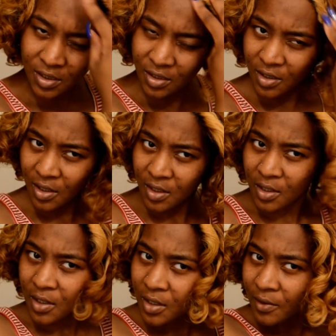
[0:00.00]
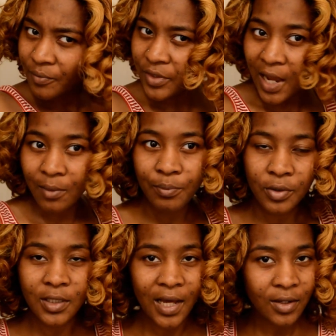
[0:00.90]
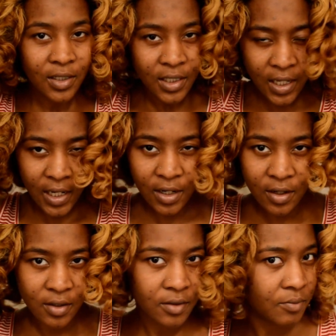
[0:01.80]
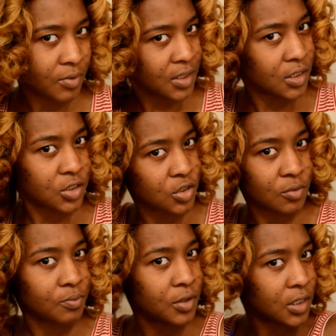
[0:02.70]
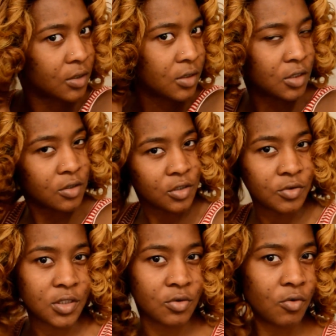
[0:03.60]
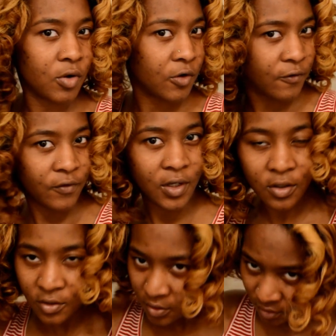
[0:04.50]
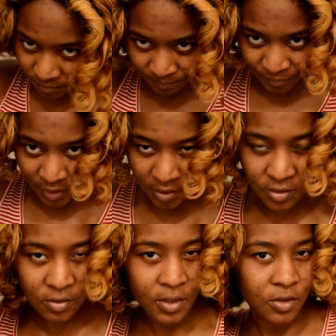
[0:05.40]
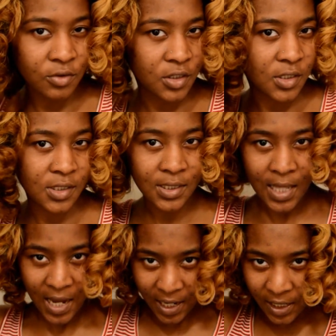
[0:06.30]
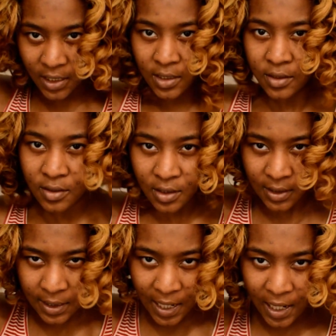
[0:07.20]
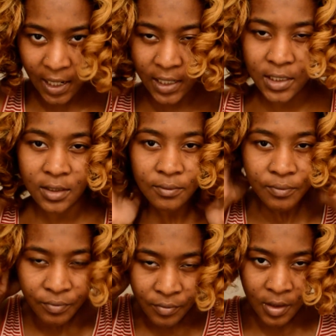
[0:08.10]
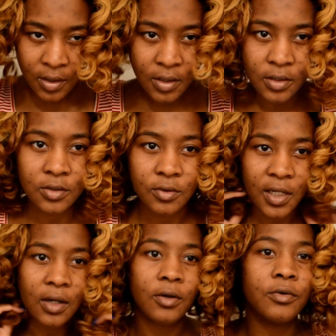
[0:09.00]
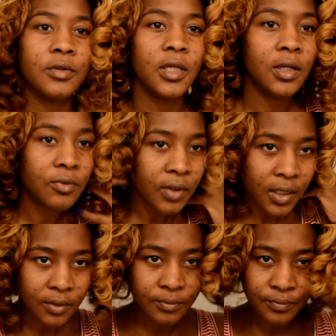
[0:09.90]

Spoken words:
to not pull out any hair because you're using oil fingers, so it'll just slide and glide and do that whole thing, right?